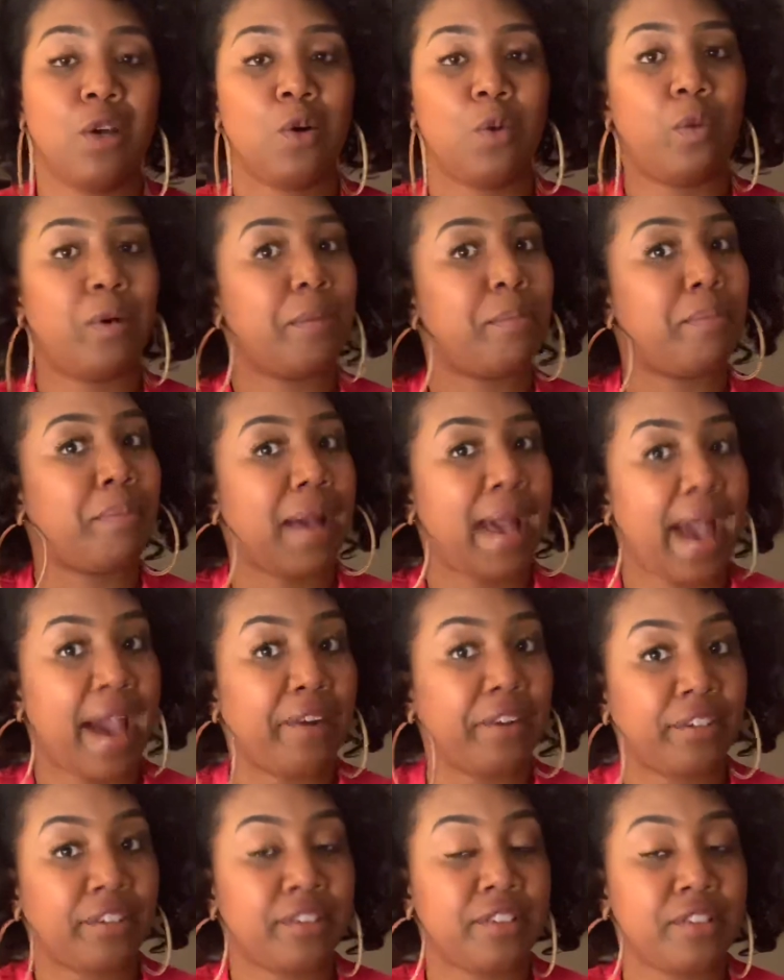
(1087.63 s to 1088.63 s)
what
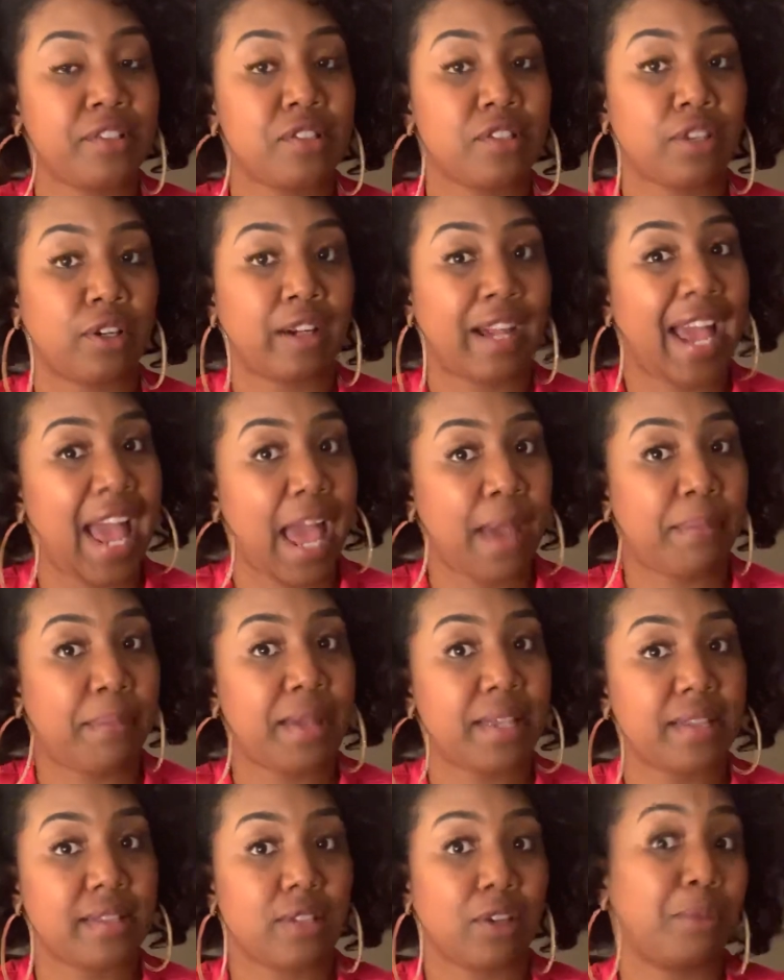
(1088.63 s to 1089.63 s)
patterns or
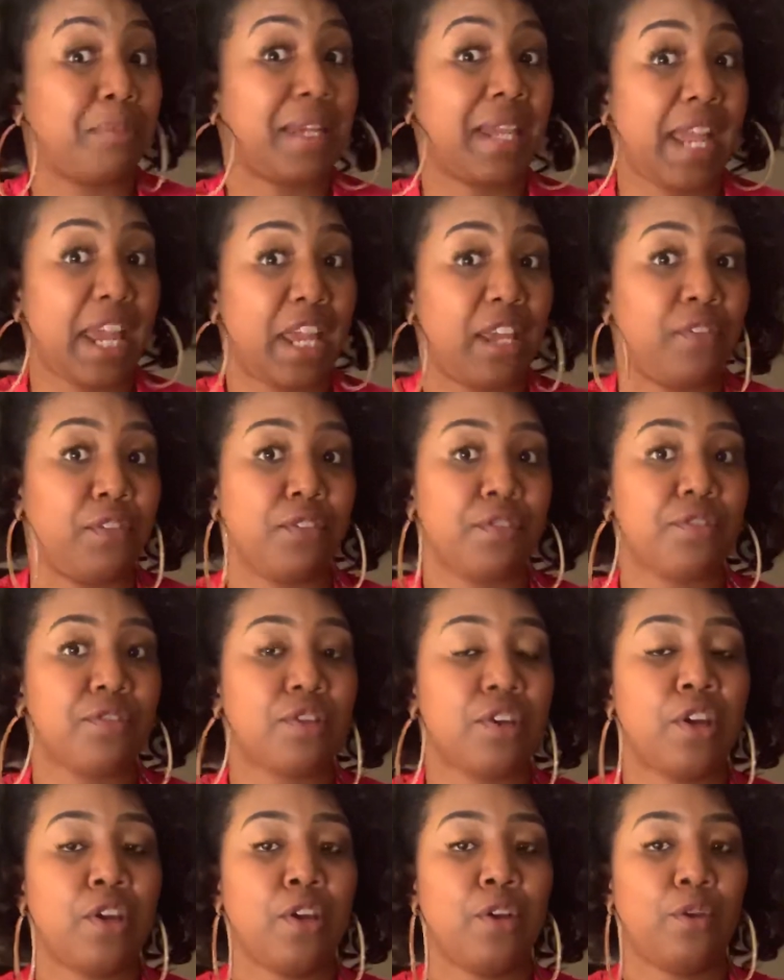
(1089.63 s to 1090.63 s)
habits or
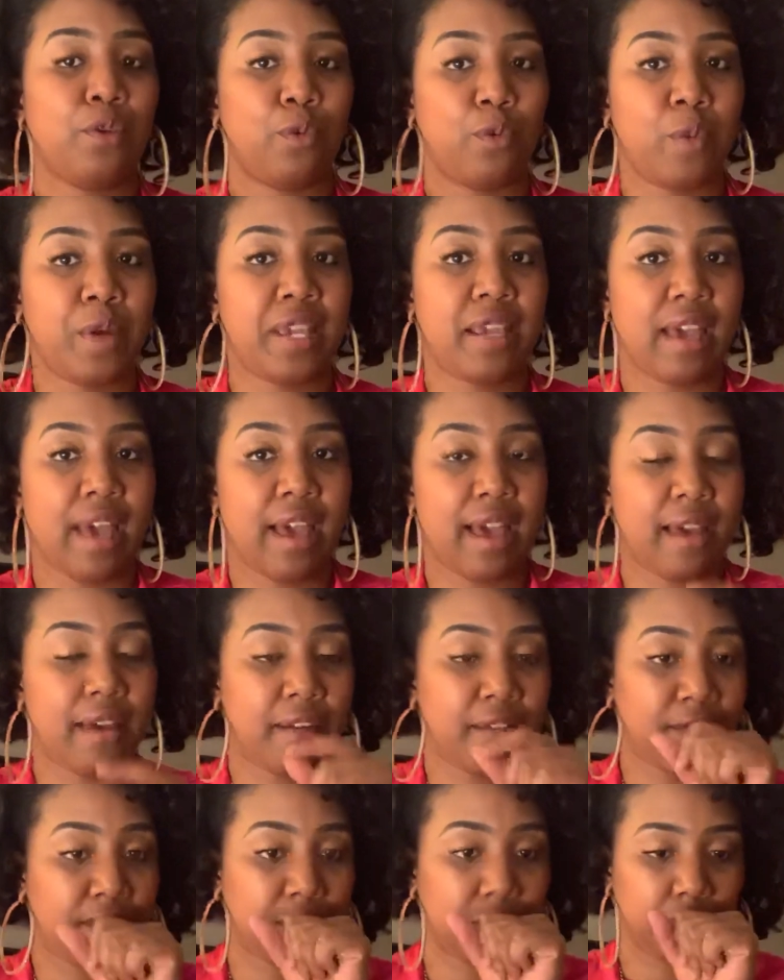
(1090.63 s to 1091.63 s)
behaviors we
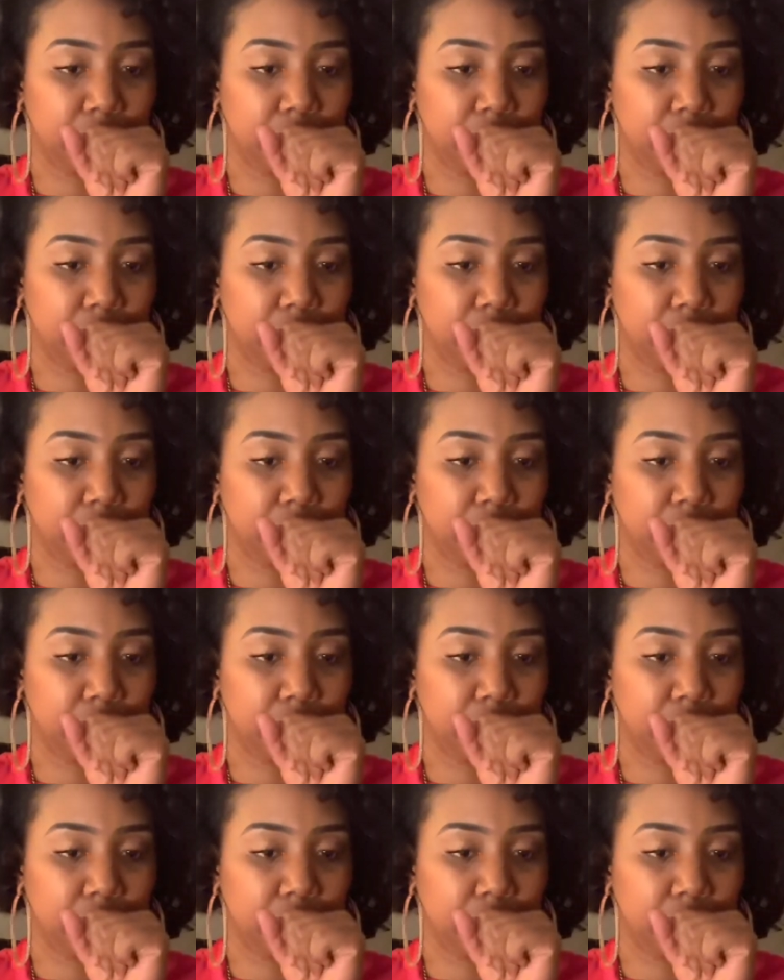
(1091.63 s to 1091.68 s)
have,